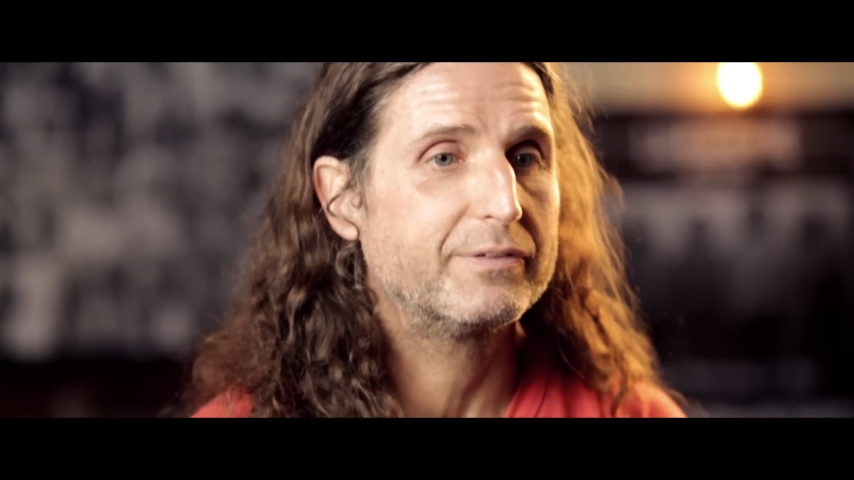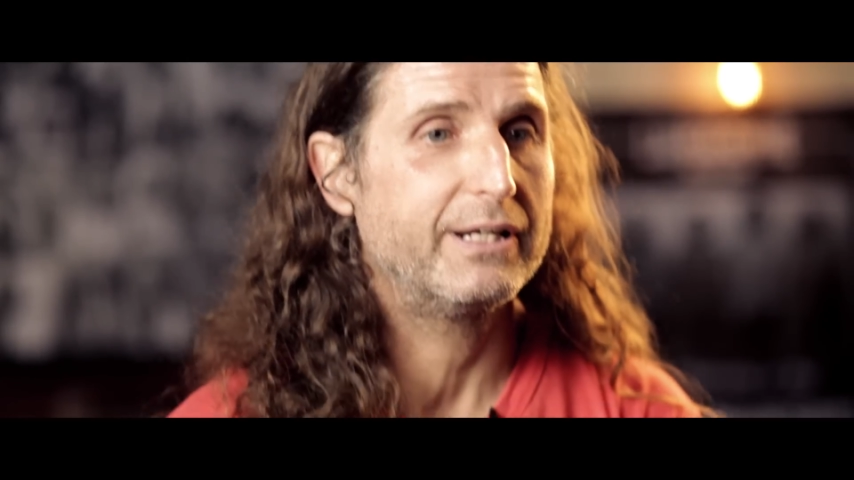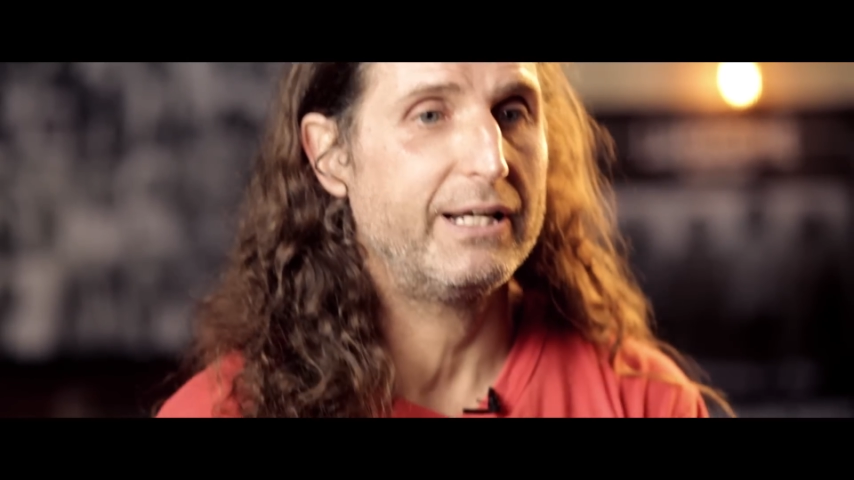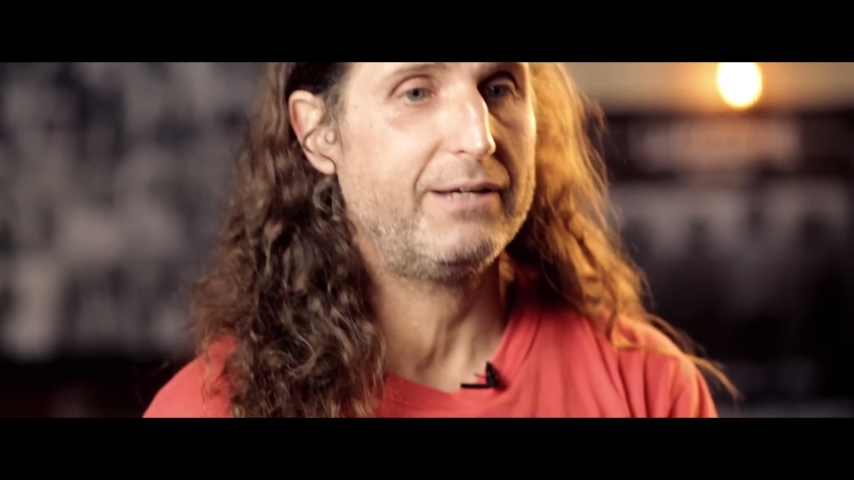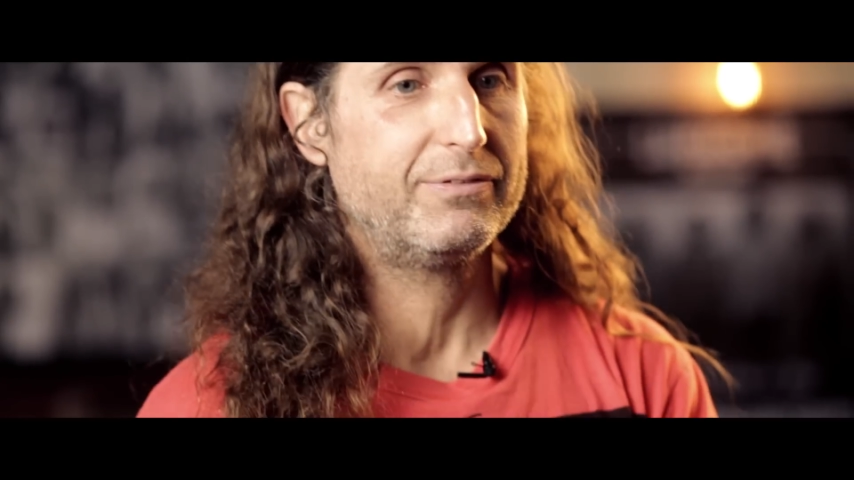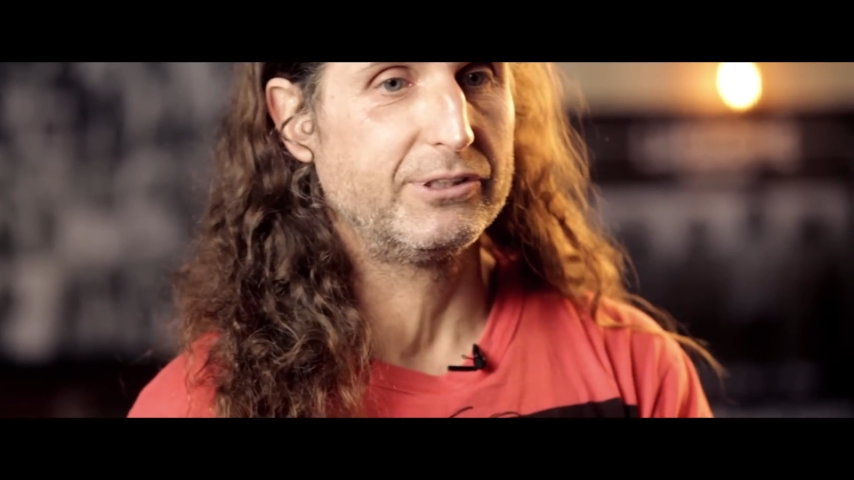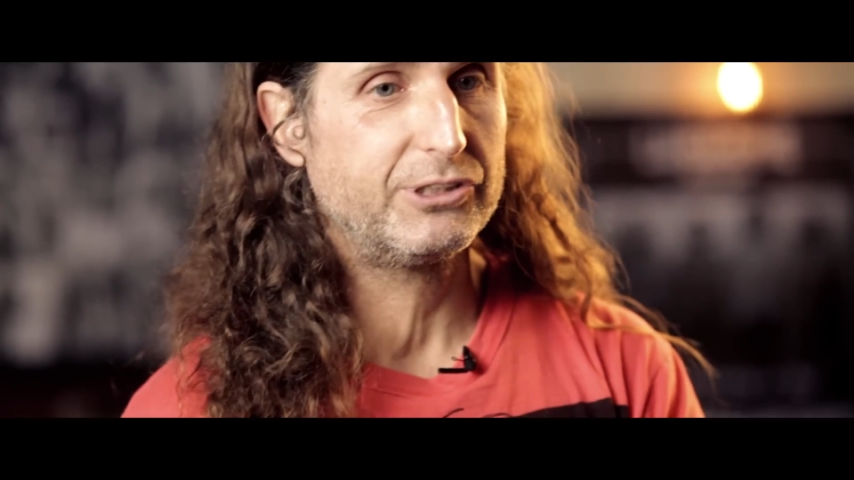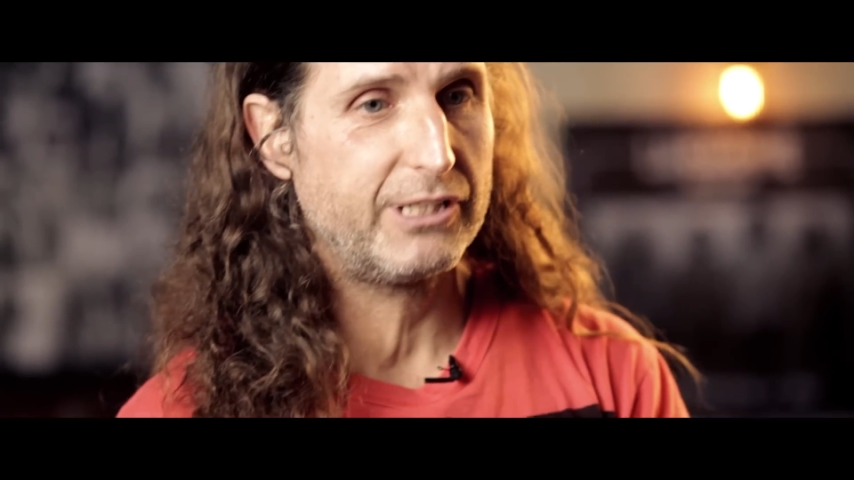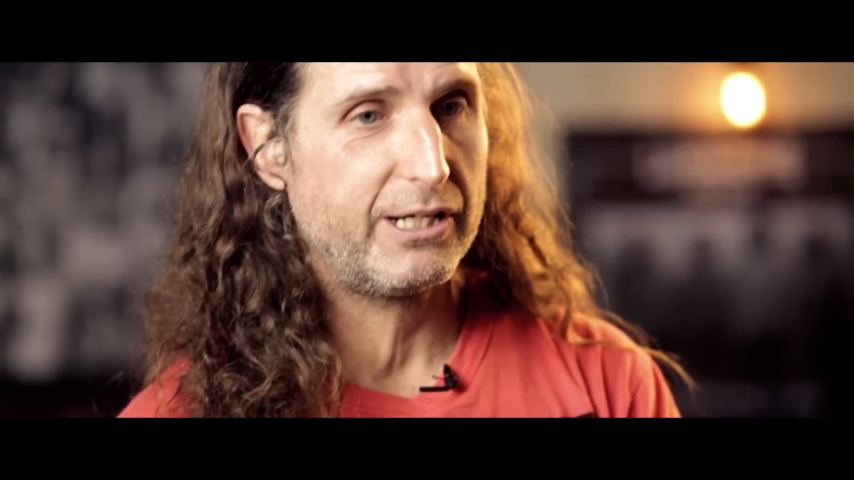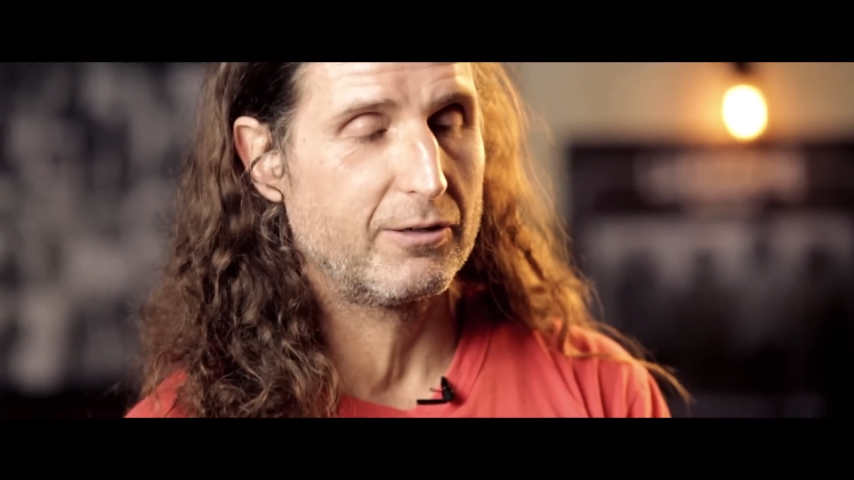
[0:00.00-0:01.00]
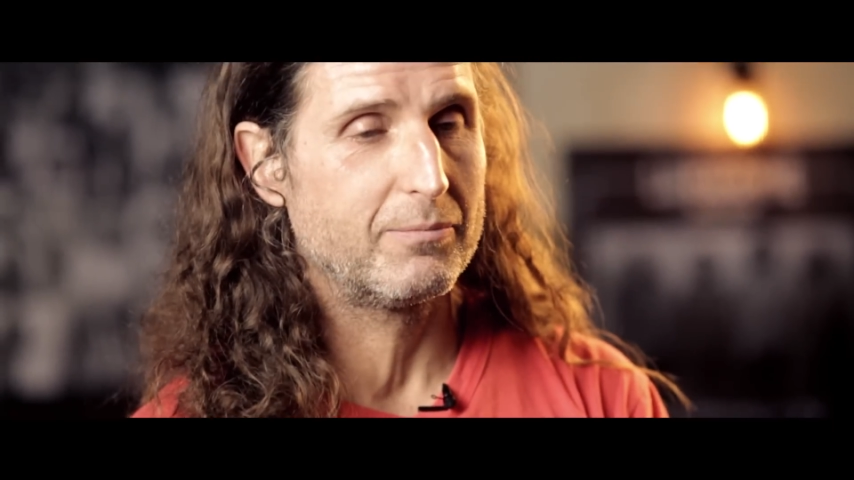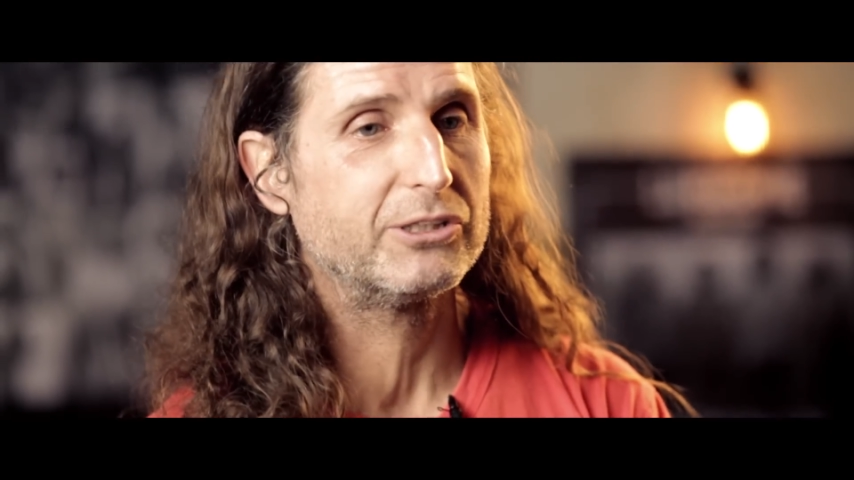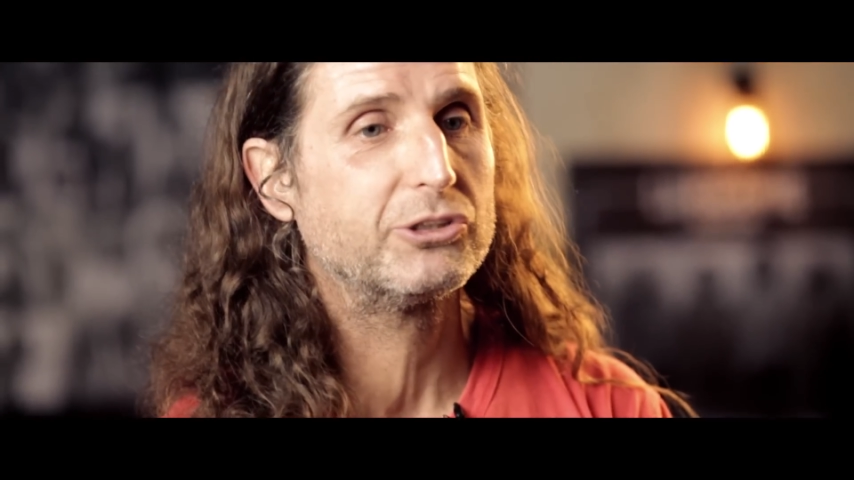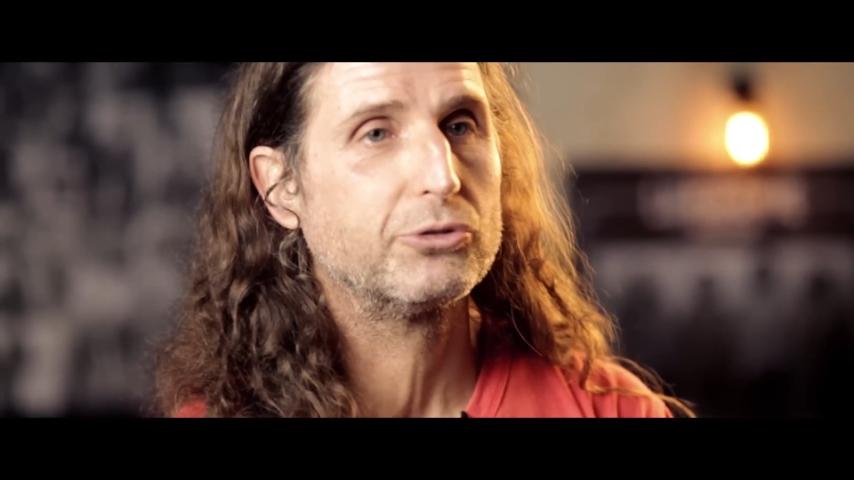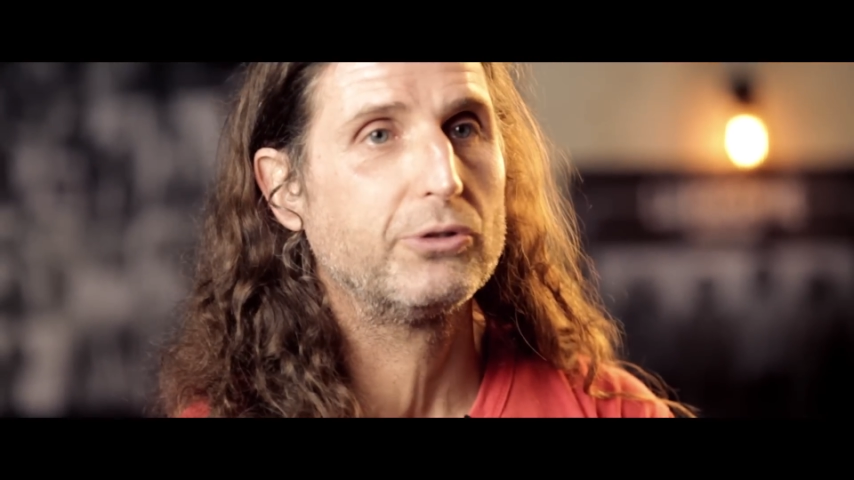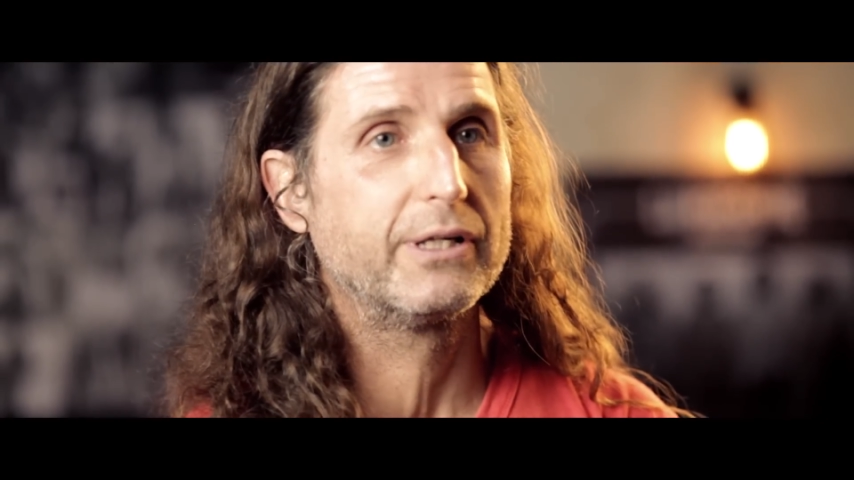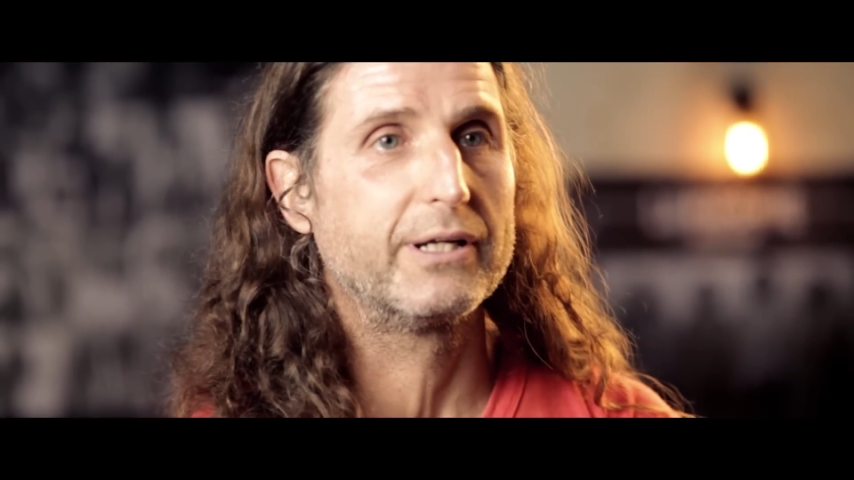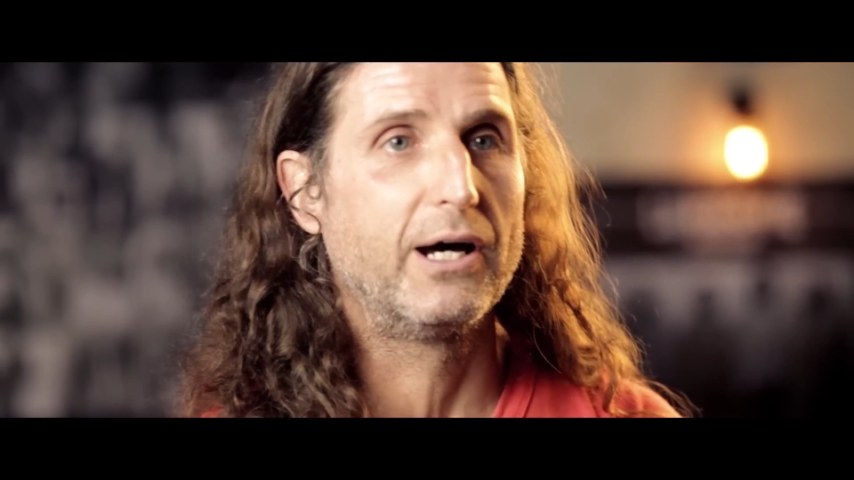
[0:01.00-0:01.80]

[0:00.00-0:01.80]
that even sitting on my stool at